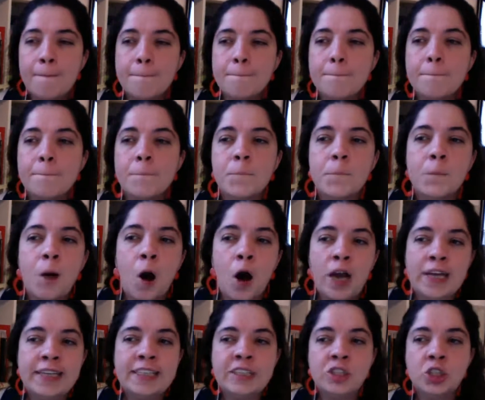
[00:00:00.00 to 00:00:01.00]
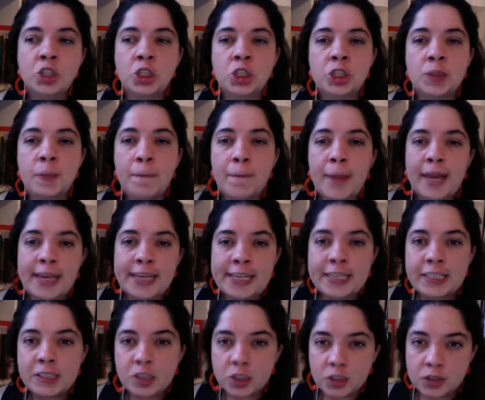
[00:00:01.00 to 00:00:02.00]
boyish,
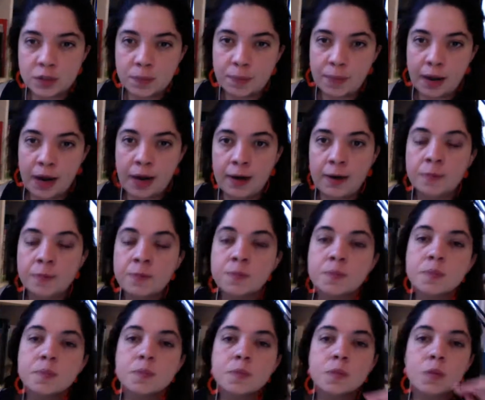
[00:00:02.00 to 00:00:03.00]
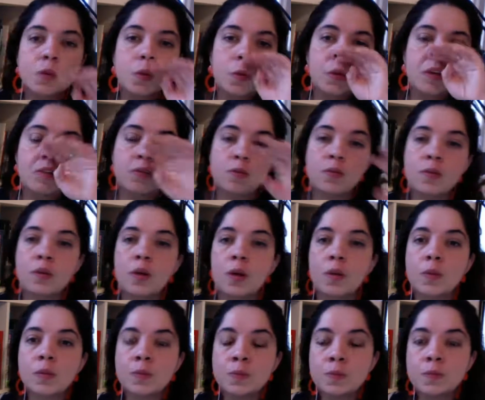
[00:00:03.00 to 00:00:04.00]
mange bar with
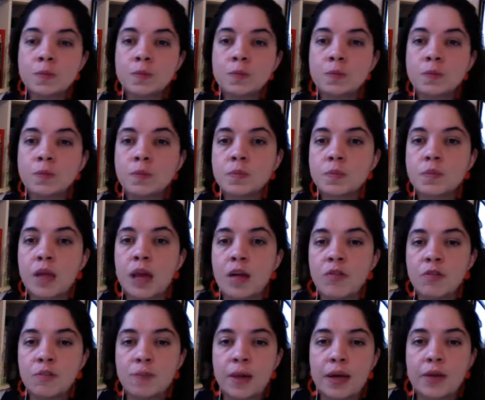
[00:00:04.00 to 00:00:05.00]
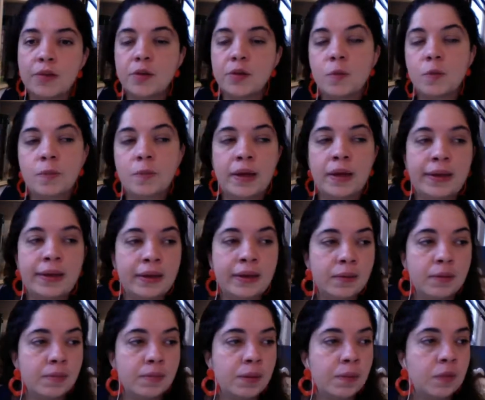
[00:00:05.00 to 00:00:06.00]
heavy metal
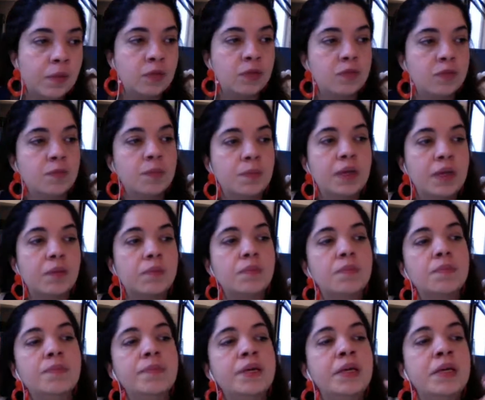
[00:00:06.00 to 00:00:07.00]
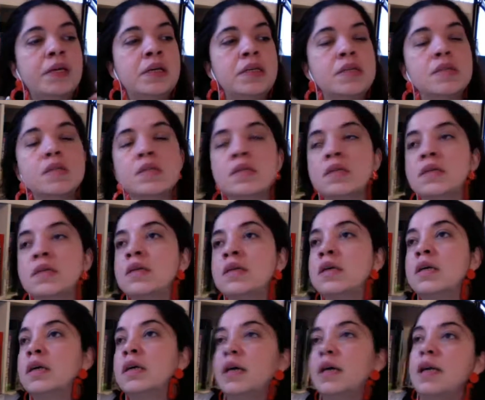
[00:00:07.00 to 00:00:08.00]
playing, people with big beards, and
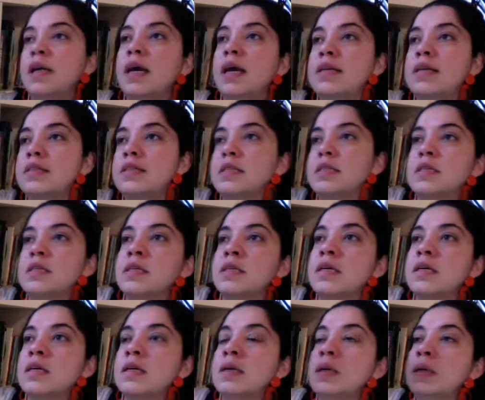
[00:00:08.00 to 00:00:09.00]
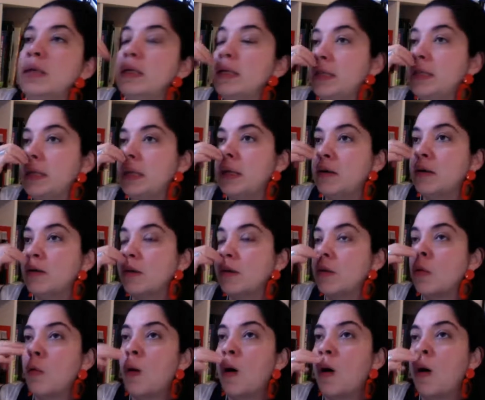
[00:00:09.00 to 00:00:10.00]
it has this deer on the
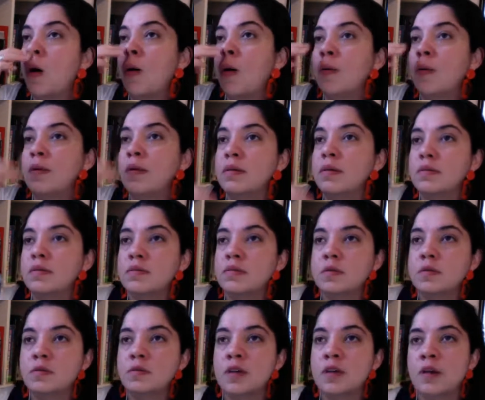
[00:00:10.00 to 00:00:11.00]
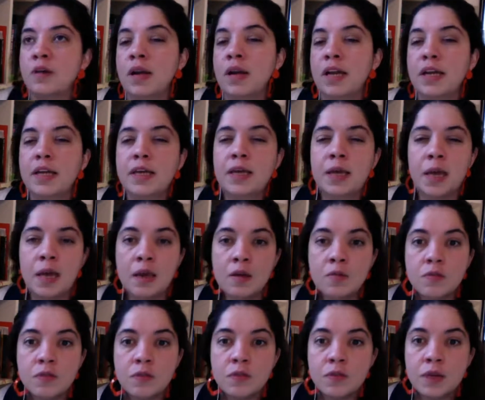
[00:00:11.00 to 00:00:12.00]
wall and very like
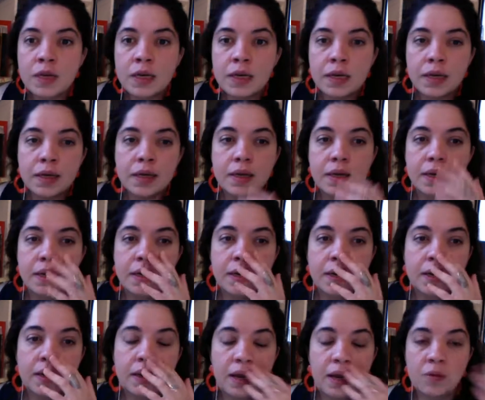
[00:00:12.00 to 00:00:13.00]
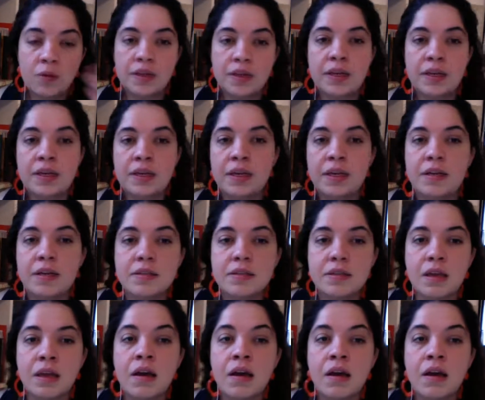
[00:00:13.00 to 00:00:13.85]
cave feeling. And then I look at the deer and say,